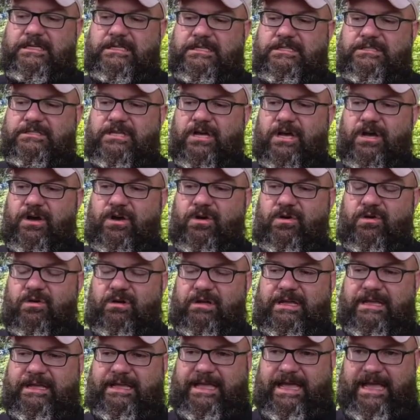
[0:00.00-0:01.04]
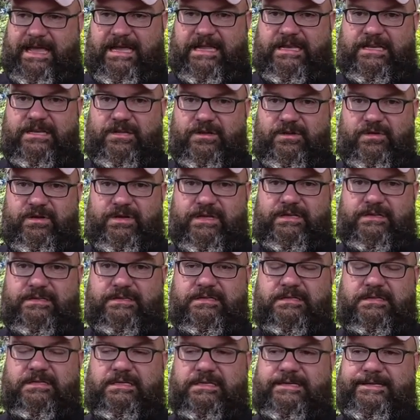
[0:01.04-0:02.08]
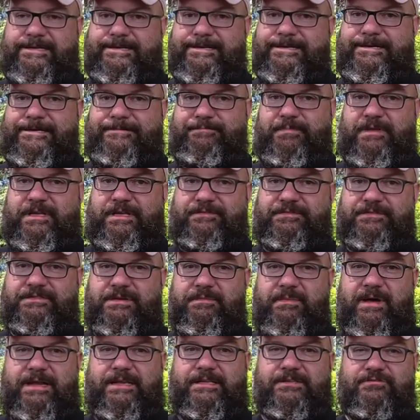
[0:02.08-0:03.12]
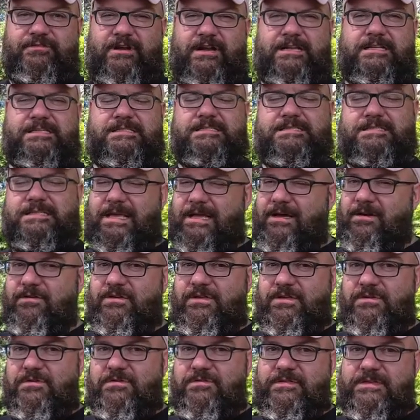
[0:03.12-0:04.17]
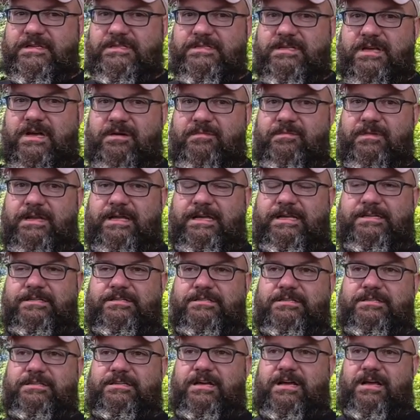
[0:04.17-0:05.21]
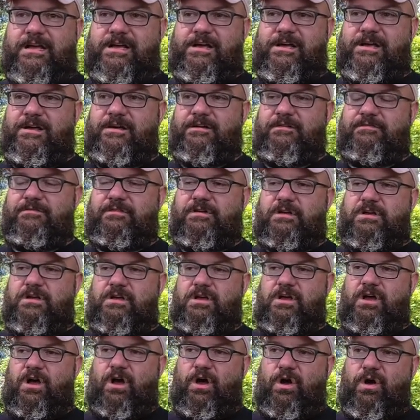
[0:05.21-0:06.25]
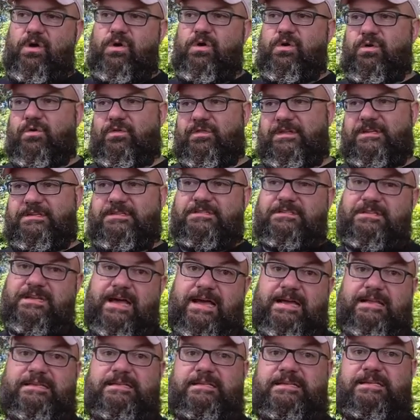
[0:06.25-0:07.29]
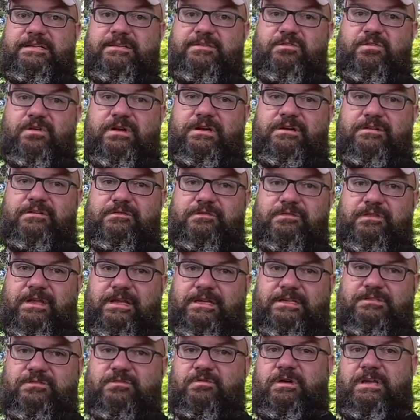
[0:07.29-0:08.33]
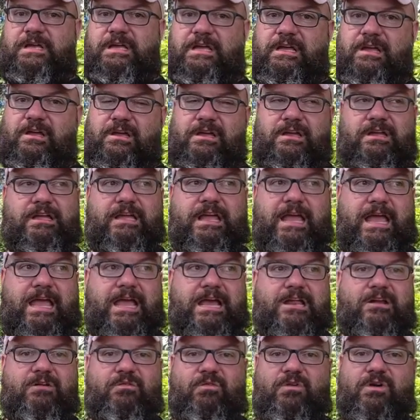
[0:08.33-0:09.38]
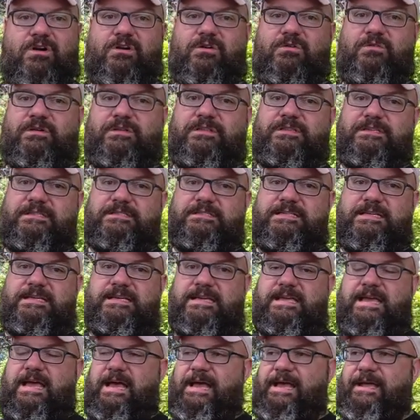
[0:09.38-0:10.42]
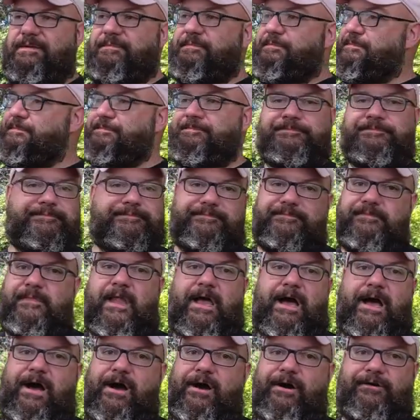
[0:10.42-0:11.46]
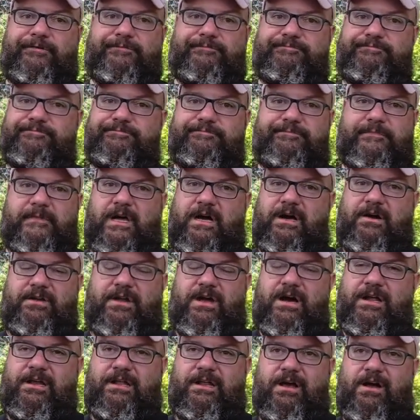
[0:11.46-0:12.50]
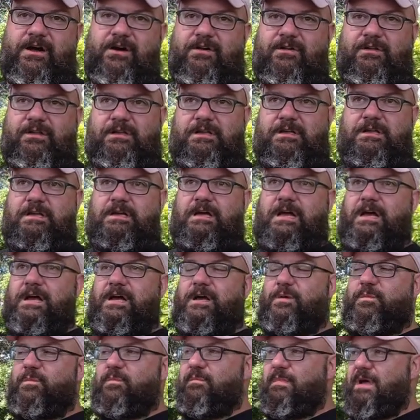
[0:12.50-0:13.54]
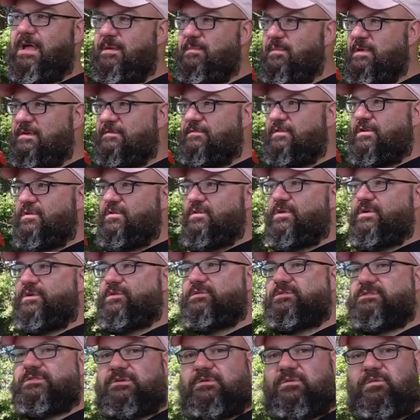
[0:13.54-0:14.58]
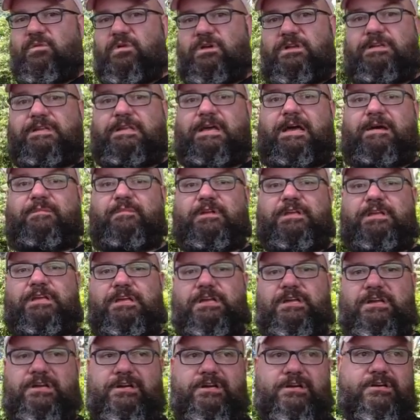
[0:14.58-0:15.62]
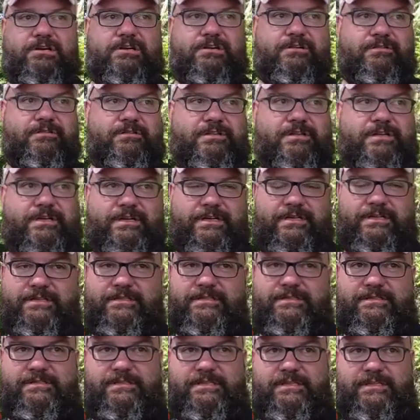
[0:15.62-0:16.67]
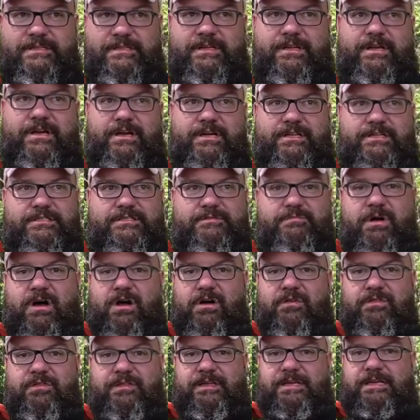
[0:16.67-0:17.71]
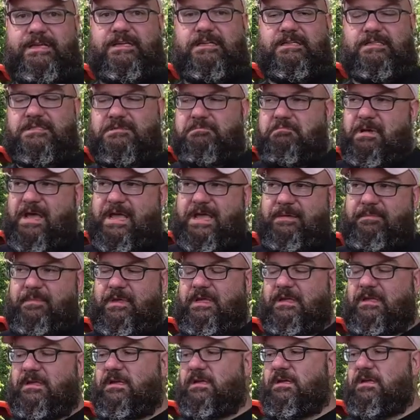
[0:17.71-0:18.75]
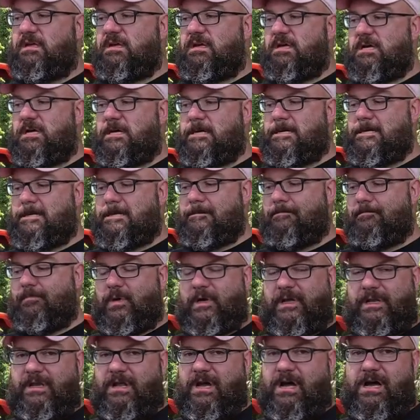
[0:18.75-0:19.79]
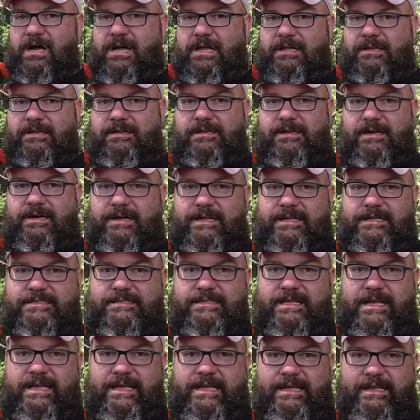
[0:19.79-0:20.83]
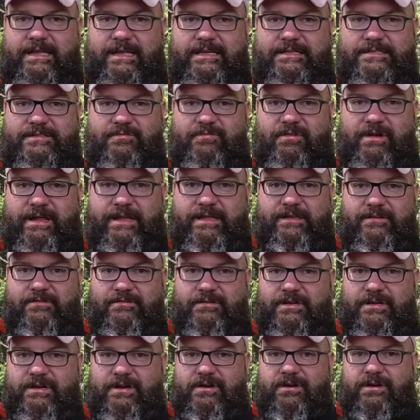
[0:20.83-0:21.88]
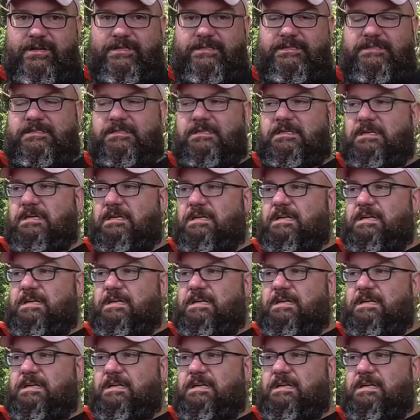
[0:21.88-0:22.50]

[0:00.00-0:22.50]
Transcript: So it can do it. Um, if somebody's trying to sell you this combination of, oh, this 1912 flex wing can work with a CK. No, no, not at all. Uh, maybe if you use it one time a year to to cut small things, maybe, um, but not not as a as a regular occurrence.